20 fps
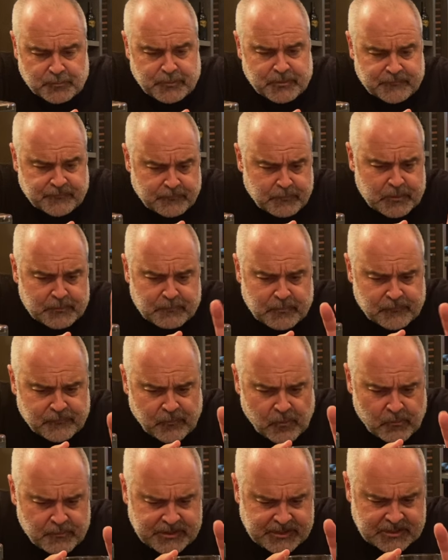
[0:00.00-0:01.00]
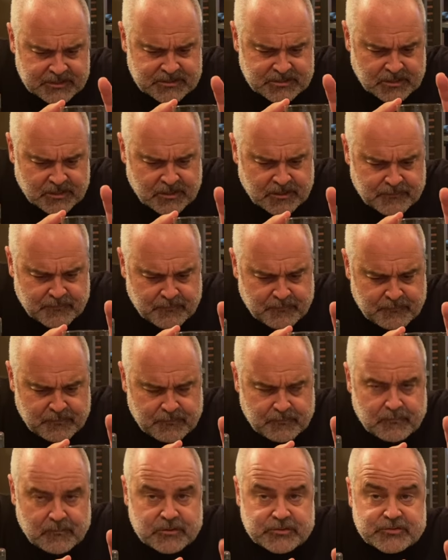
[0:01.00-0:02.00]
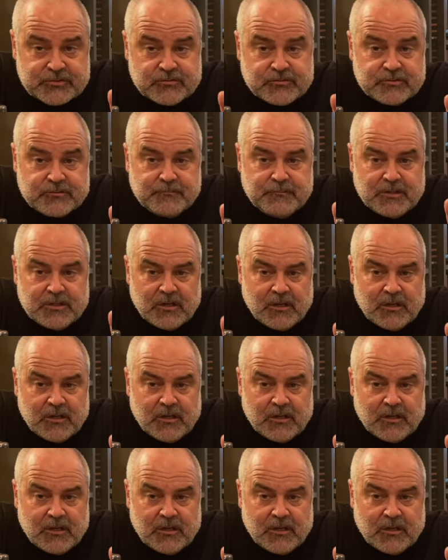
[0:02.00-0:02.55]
But, but before we get to Mr.